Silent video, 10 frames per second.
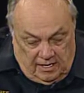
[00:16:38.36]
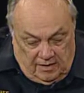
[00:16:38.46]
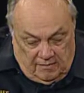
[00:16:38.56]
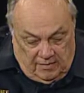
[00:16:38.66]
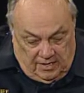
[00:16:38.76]

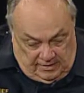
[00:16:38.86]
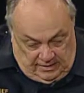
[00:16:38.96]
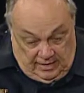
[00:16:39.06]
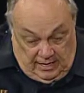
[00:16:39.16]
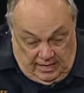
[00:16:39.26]
but
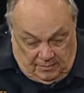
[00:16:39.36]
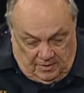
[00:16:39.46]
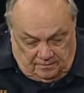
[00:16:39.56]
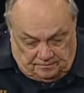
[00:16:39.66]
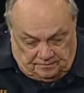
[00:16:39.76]
it
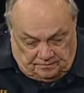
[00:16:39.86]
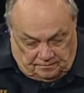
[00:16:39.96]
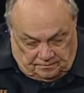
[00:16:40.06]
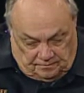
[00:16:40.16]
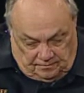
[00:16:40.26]
happened.
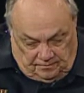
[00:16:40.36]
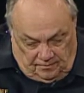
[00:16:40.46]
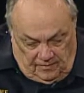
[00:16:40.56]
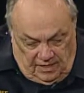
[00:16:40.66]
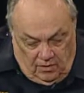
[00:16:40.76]

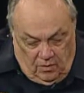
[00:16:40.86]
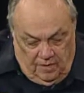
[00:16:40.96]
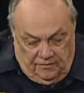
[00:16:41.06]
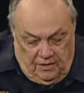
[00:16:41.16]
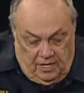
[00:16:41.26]
Quite a
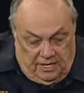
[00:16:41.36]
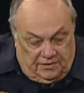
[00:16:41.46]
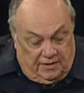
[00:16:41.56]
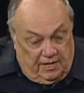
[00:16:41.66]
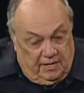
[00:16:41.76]
few guys
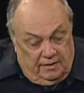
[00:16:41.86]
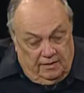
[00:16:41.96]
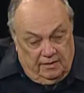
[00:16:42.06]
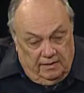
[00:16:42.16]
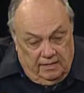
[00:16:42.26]
died,
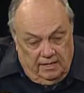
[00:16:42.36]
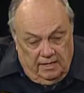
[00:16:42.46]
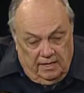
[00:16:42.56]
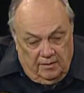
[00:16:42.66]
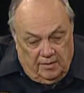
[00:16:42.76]

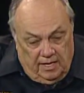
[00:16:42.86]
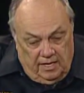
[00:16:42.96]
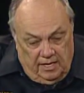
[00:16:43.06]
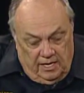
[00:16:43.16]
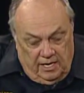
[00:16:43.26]
but
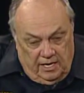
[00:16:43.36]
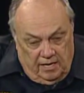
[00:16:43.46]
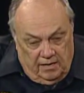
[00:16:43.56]
he